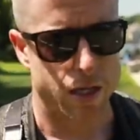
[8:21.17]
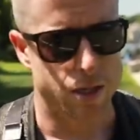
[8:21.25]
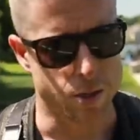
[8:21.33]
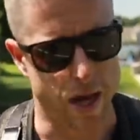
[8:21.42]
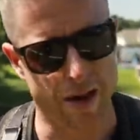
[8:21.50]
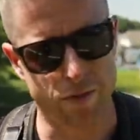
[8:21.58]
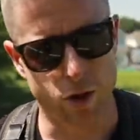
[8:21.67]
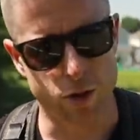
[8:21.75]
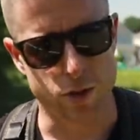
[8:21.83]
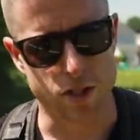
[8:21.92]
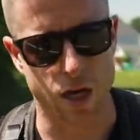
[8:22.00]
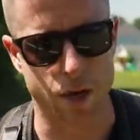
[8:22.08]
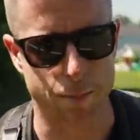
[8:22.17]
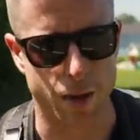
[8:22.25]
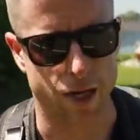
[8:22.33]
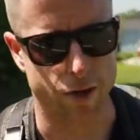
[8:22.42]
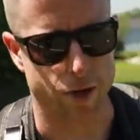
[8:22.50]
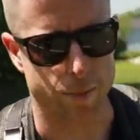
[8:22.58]
So I have all those cut and
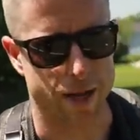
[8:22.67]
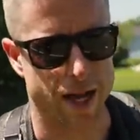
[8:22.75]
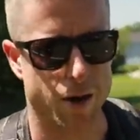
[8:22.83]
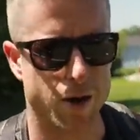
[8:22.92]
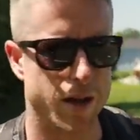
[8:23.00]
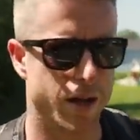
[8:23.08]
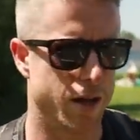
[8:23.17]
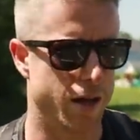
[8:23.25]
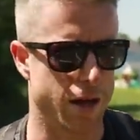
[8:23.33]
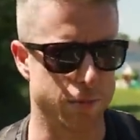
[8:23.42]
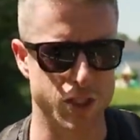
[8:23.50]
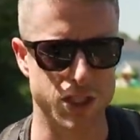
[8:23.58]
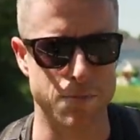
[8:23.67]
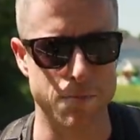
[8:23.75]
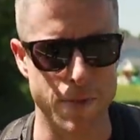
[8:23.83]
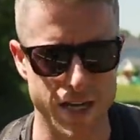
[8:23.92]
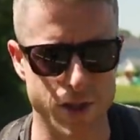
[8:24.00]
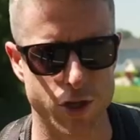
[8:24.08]
piled up now. I'm just
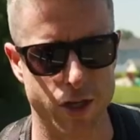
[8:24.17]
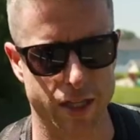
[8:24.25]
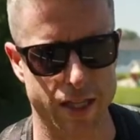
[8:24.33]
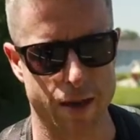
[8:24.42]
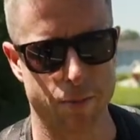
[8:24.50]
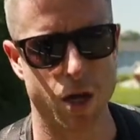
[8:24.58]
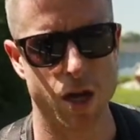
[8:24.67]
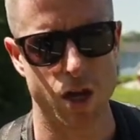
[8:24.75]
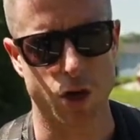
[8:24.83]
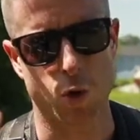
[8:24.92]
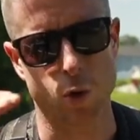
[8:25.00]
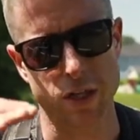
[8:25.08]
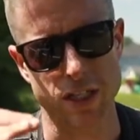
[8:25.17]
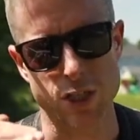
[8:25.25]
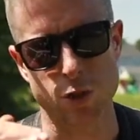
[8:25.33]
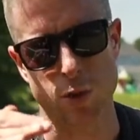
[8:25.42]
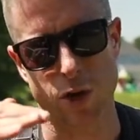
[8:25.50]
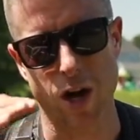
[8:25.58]
measuring them according
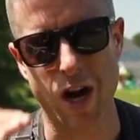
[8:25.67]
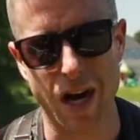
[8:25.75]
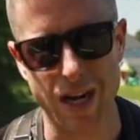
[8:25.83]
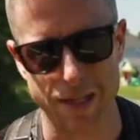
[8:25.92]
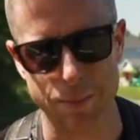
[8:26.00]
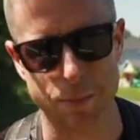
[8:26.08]
to their height